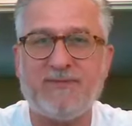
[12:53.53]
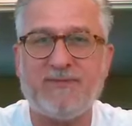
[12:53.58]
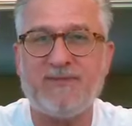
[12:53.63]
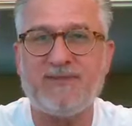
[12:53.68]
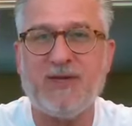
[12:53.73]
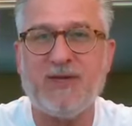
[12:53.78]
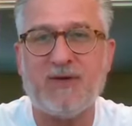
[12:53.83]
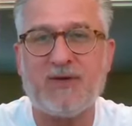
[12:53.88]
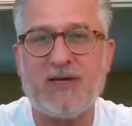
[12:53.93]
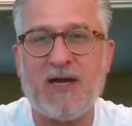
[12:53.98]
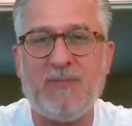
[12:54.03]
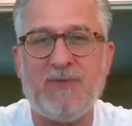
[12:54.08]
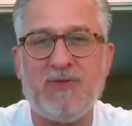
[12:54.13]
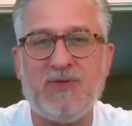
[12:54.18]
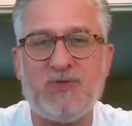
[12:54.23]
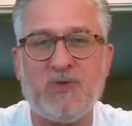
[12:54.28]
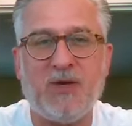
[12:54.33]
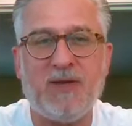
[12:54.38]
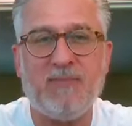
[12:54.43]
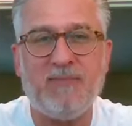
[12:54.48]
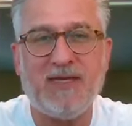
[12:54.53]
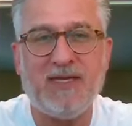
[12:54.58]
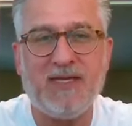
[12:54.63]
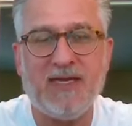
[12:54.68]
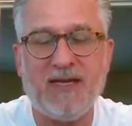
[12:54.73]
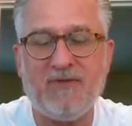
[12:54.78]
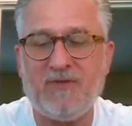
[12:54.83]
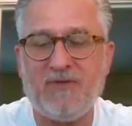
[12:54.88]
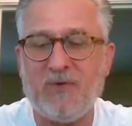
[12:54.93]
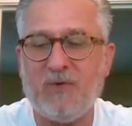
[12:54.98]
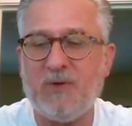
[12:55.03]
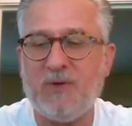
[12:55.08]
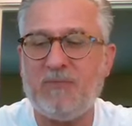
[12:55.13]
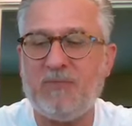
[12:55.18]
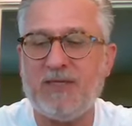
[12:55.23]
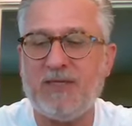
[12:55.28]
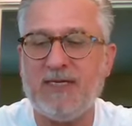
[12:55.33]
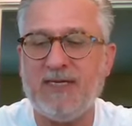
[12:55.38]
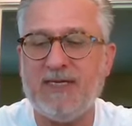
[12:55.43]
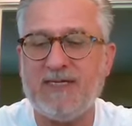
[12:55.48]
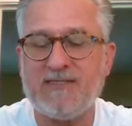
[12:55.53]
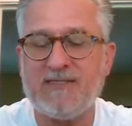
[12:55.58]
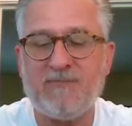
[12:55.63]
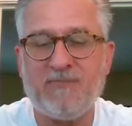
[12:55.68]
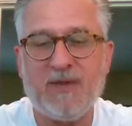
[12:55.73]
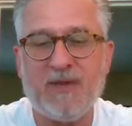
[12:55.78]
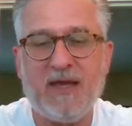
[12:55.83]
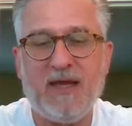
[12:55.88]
So come and join me if you would, please.